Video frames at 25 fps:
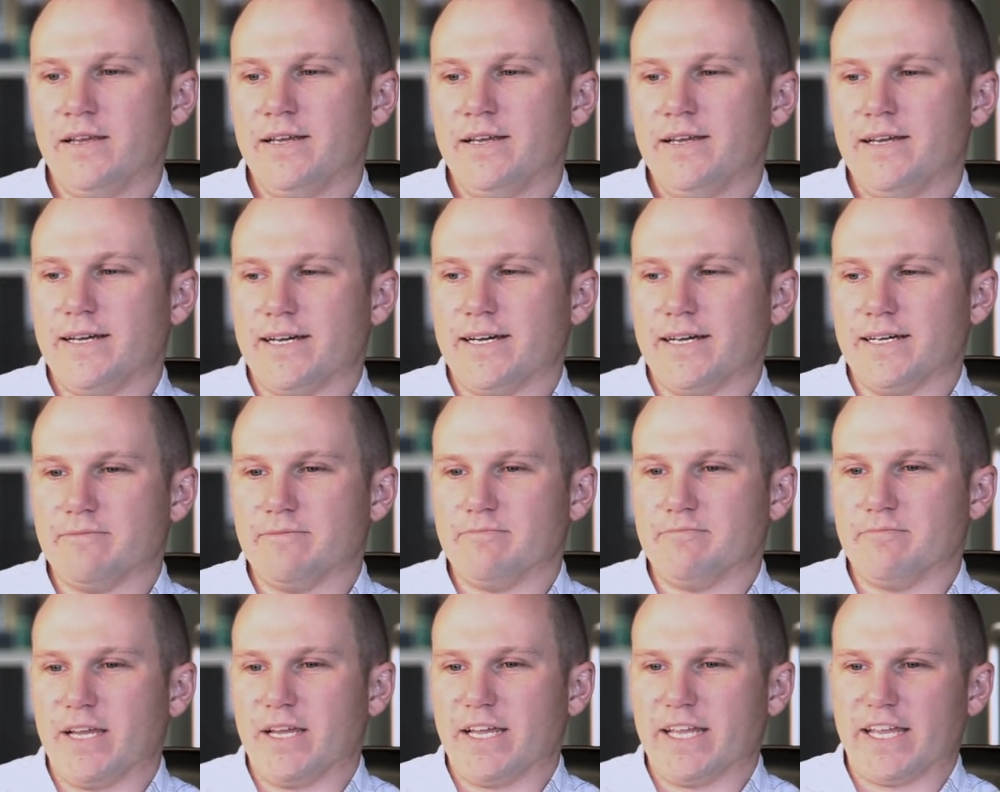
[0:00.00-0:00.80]

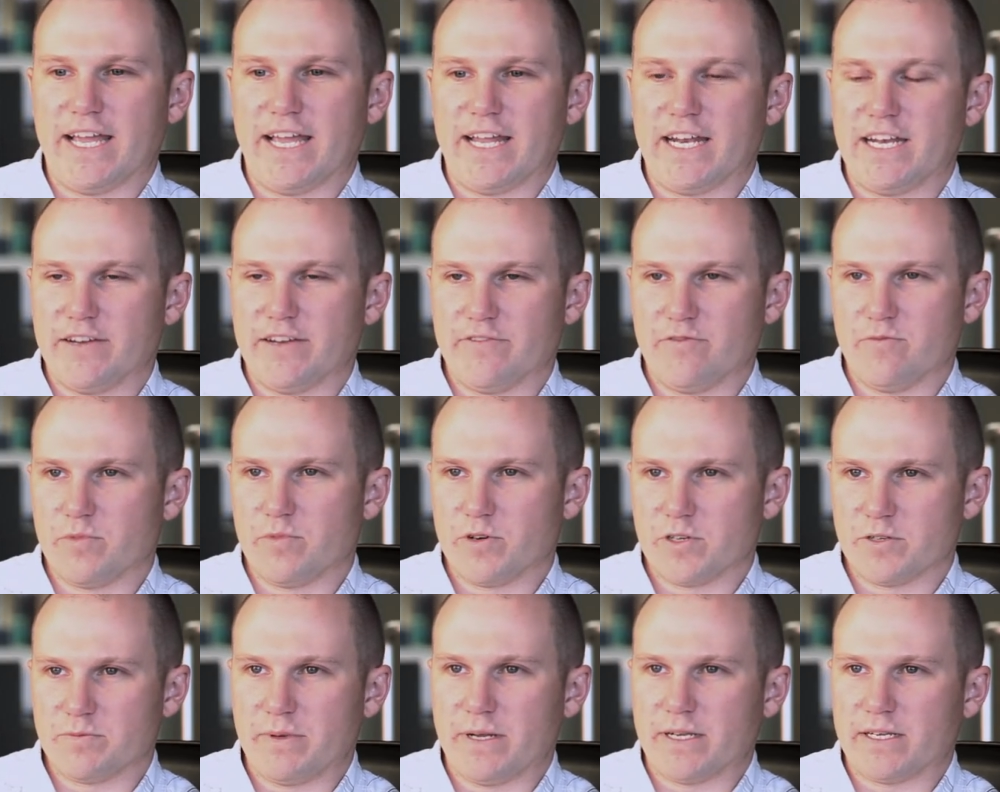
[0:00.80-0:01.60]
and gain a
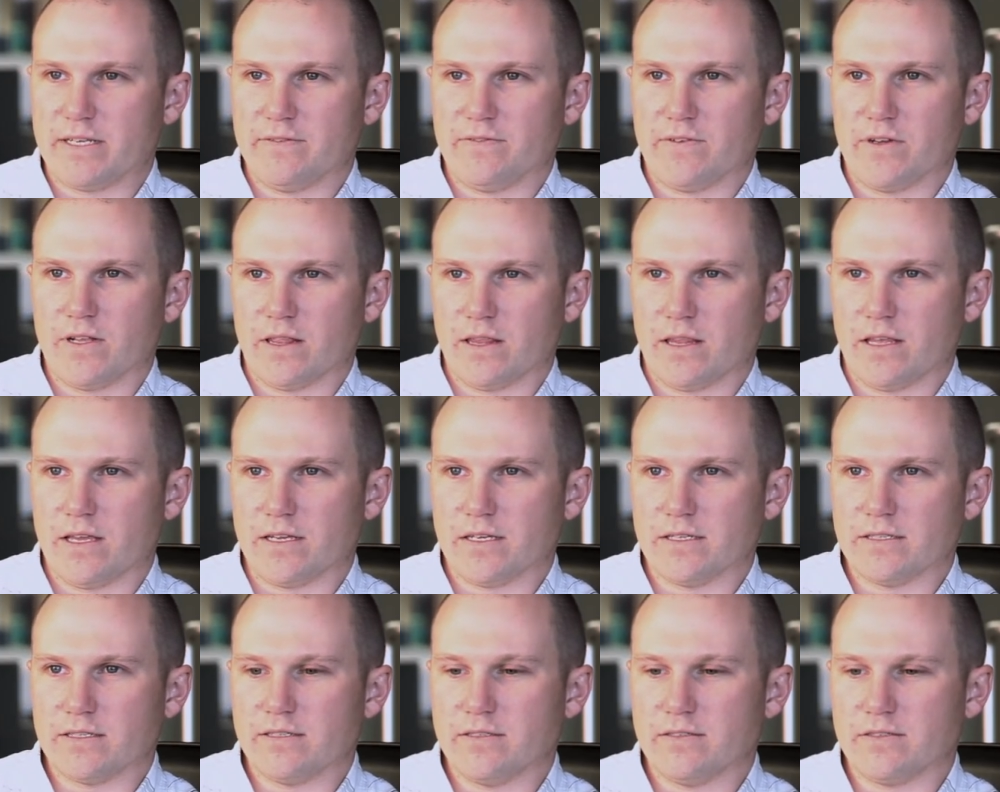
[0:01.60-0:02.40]
different perspective on
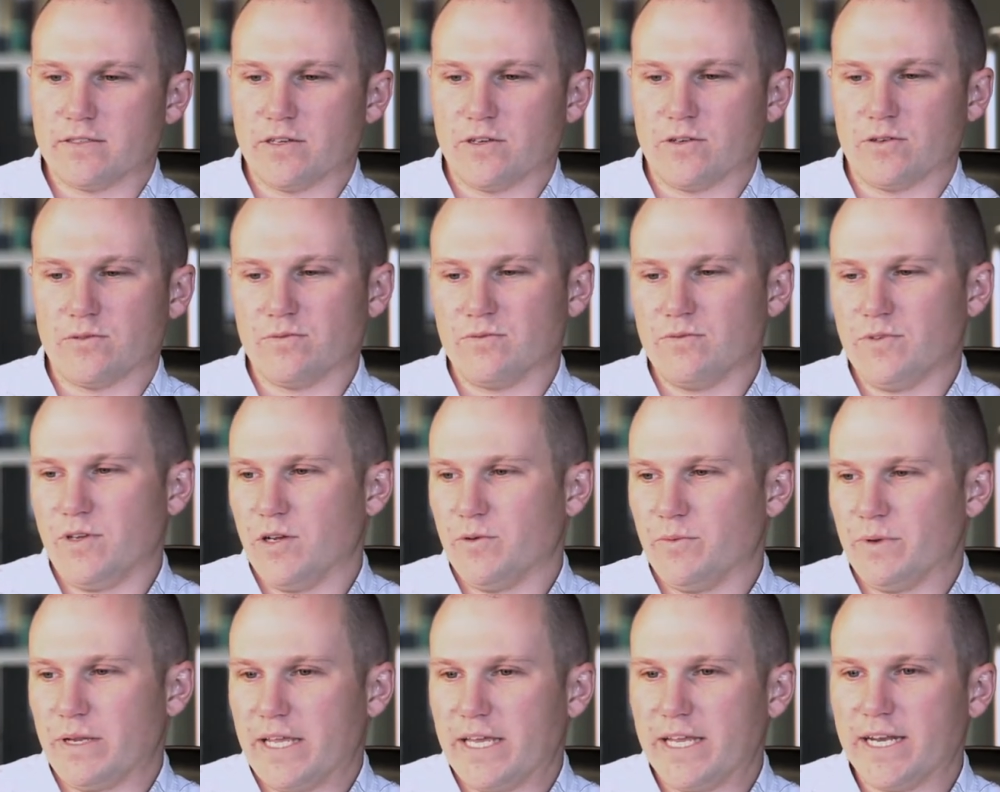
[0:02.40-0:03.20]
things. So
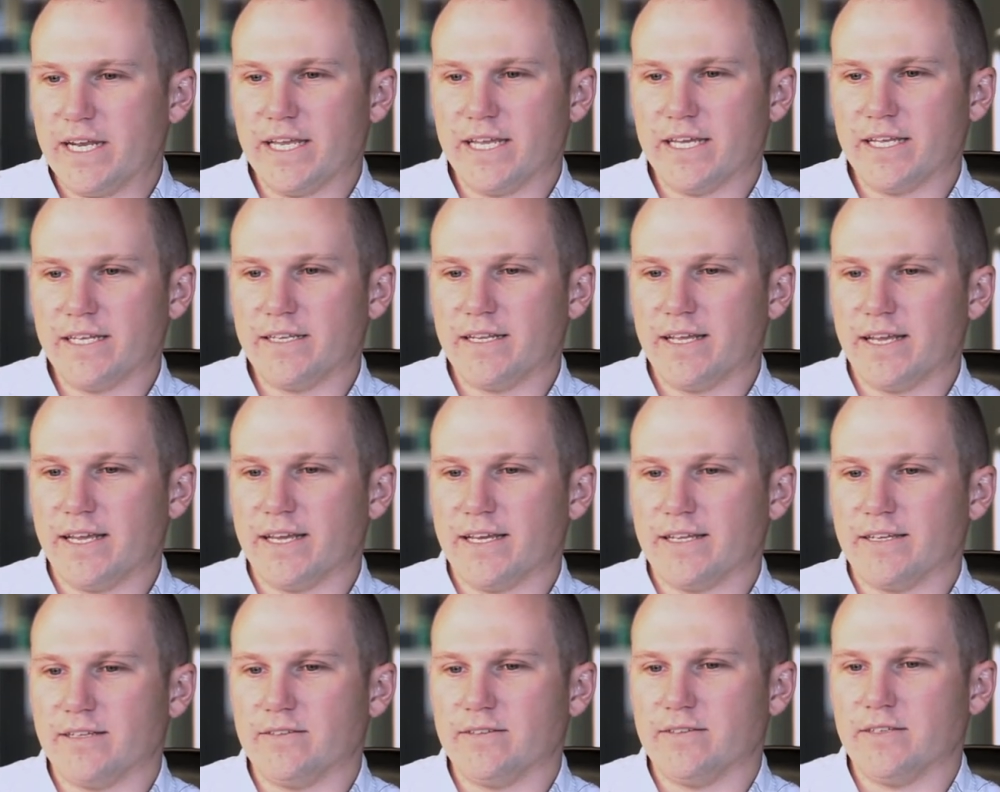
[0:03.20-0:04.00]
we get in
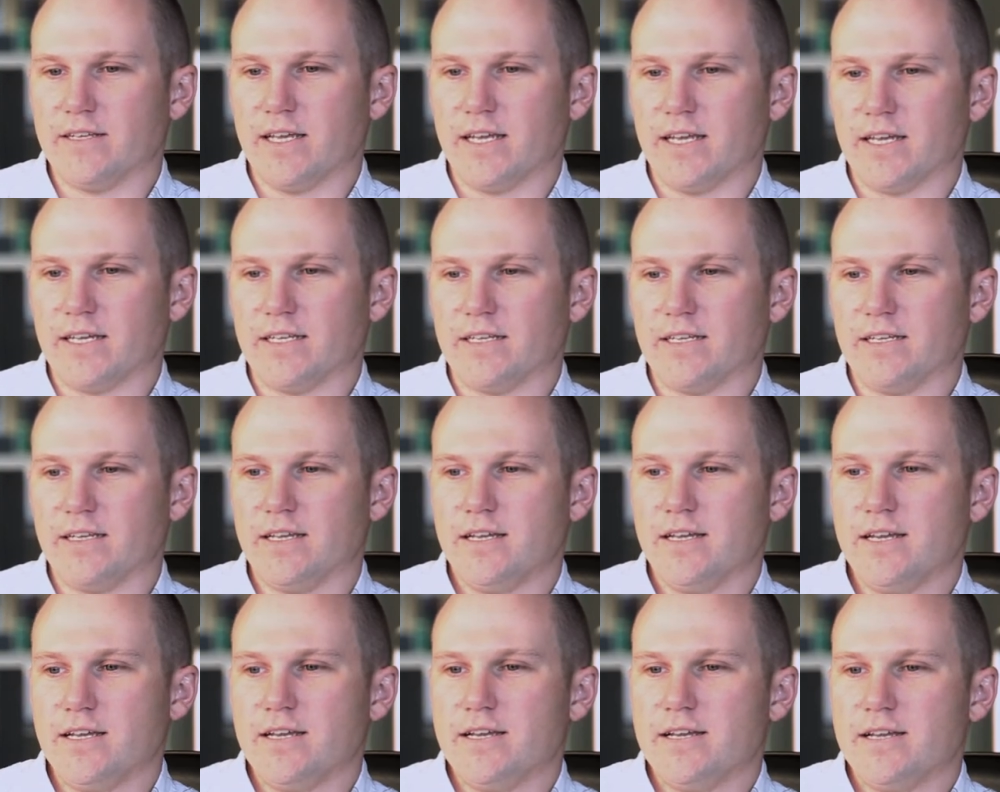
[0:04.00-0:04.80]
and
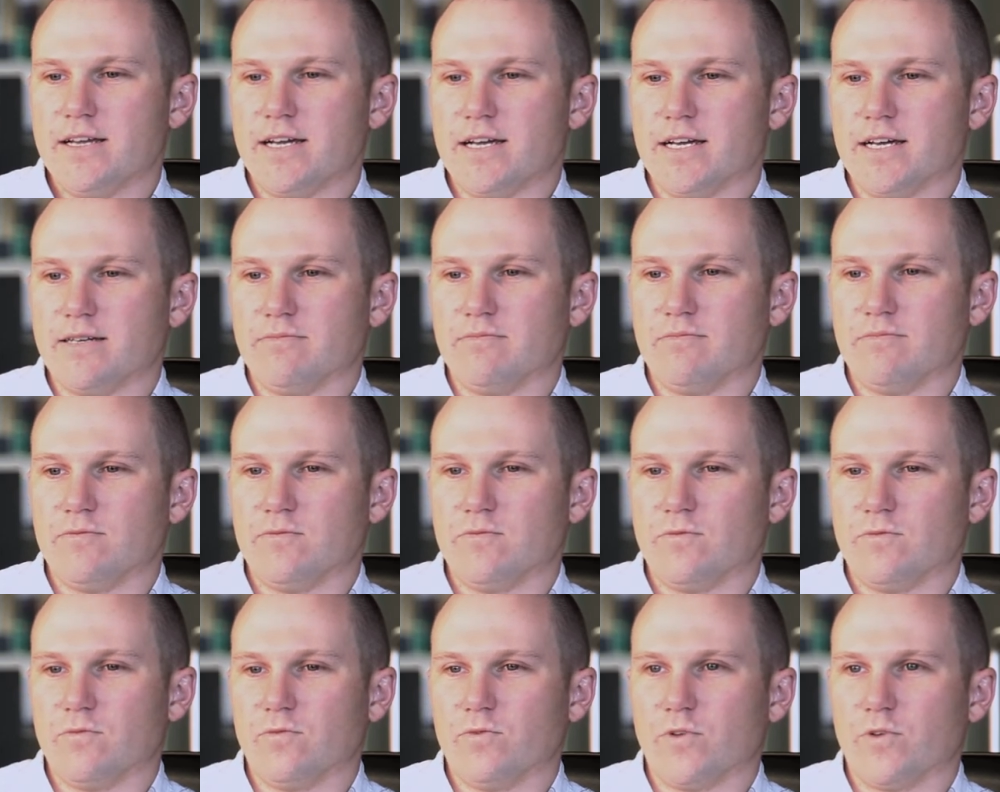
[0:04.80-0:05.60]

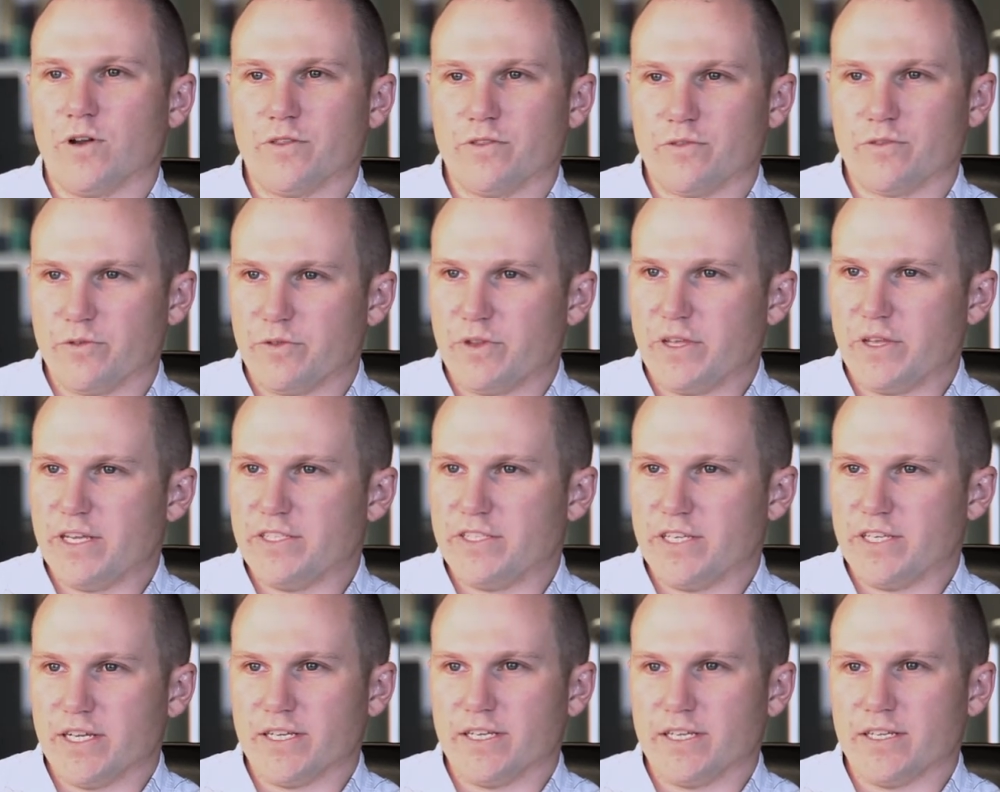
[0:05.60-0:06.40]
run through the
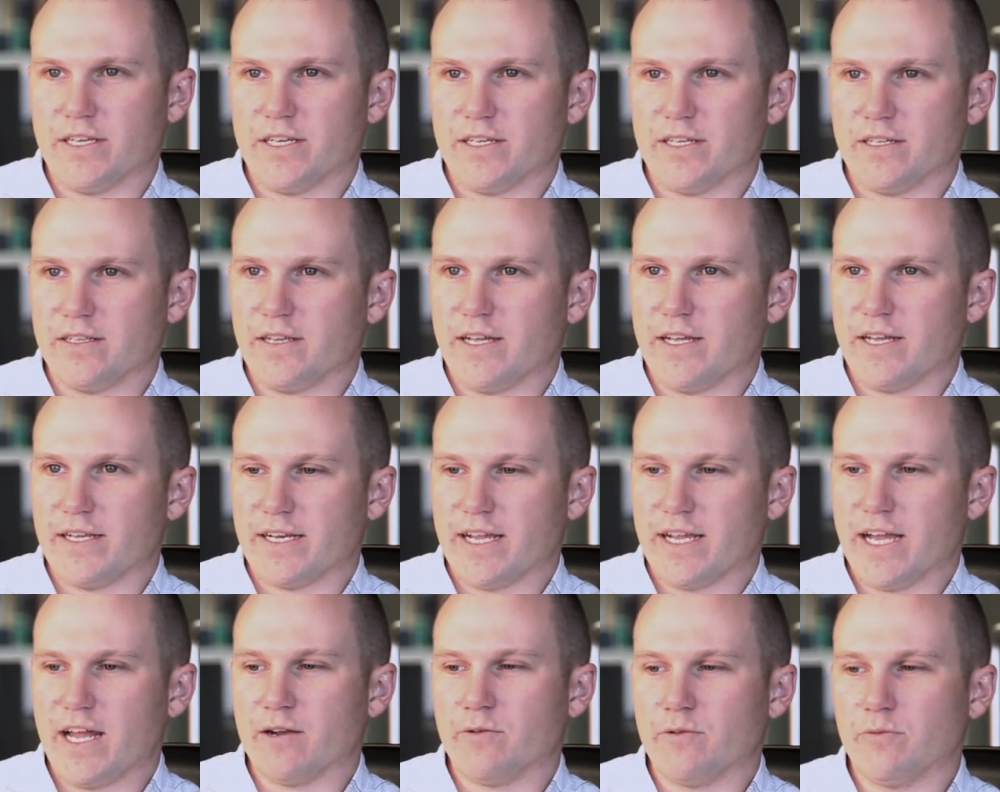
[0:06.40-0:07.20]
agenda
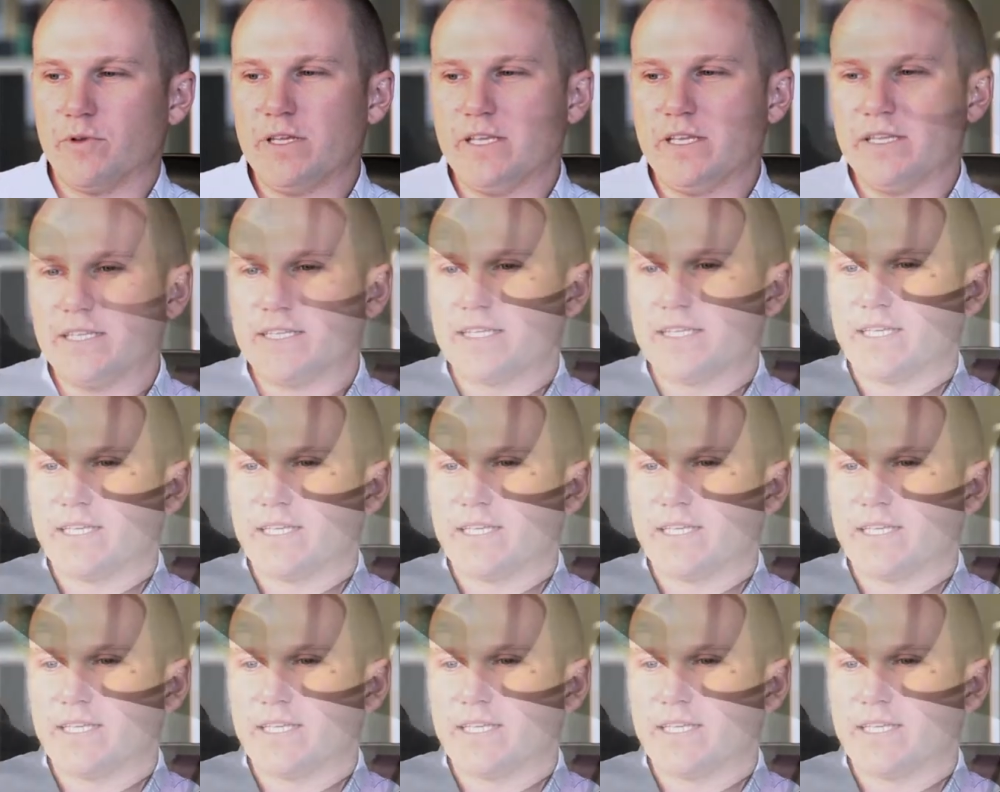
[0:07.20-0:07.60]
and kind of really let the